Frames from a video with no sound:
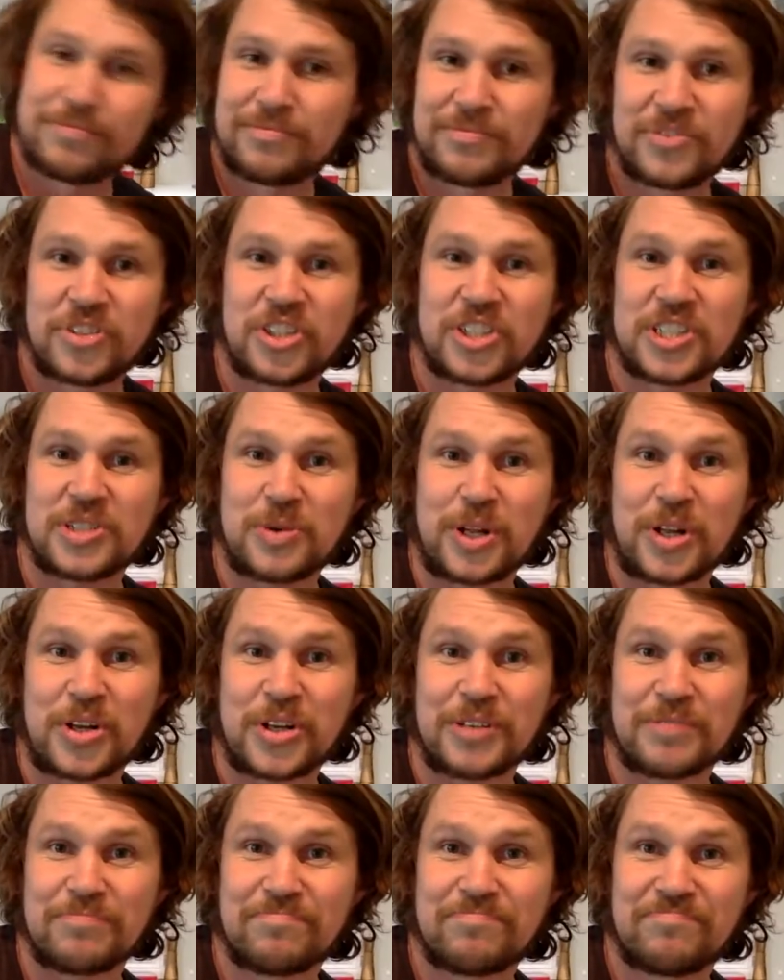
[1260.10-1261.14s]
She swallowed it.
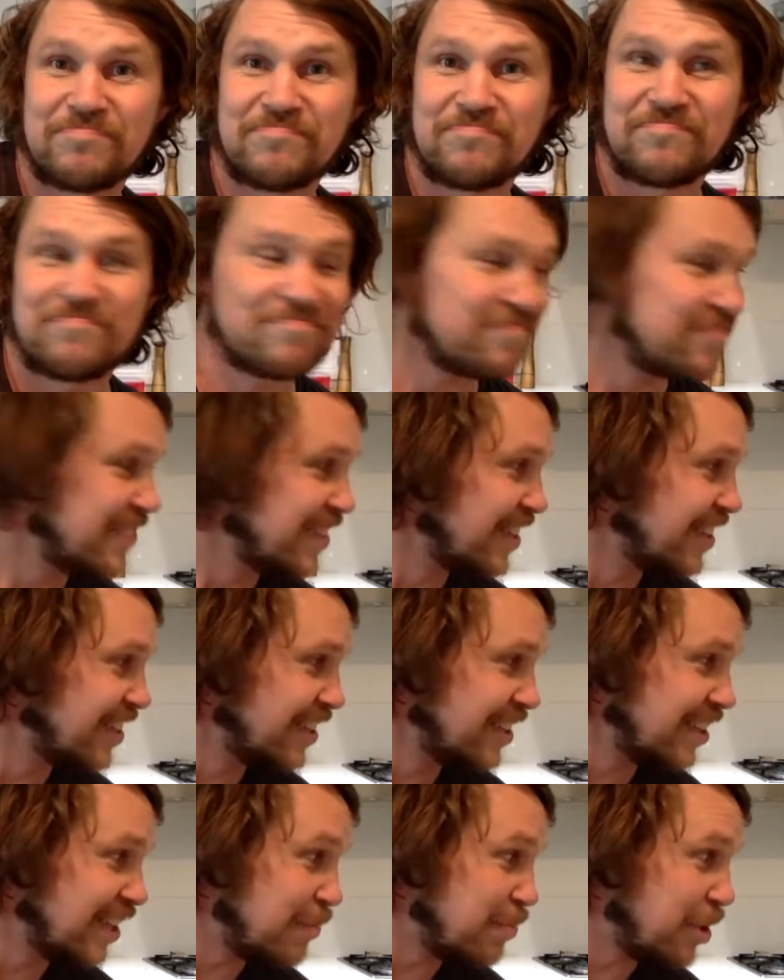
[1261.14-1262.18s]

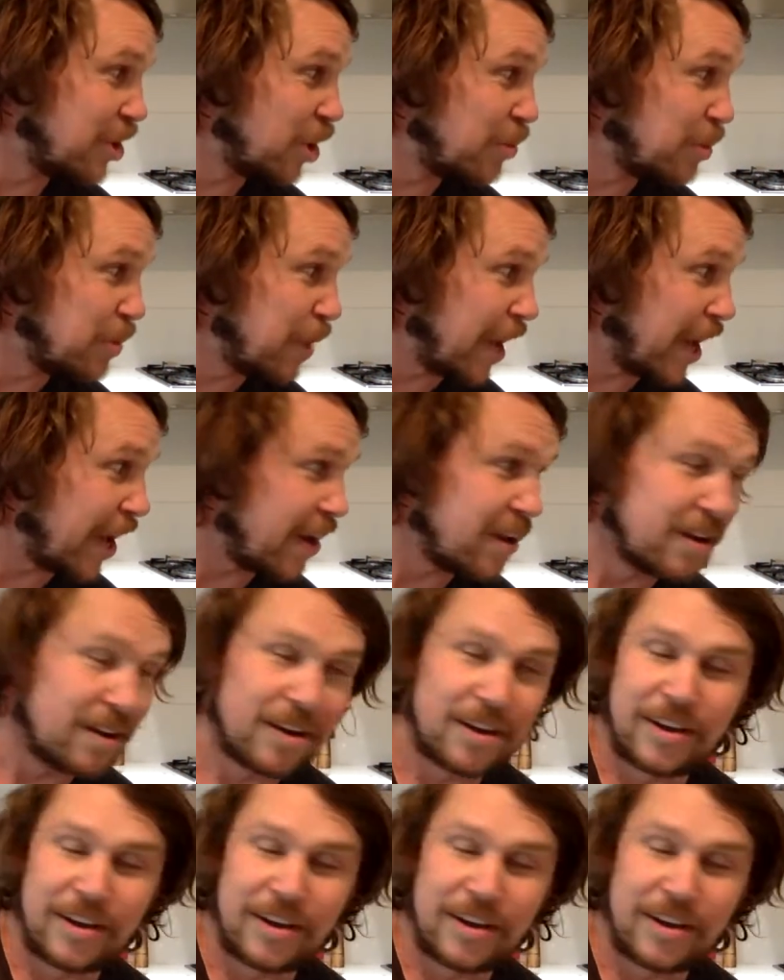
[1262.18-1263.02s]
It better not be bad.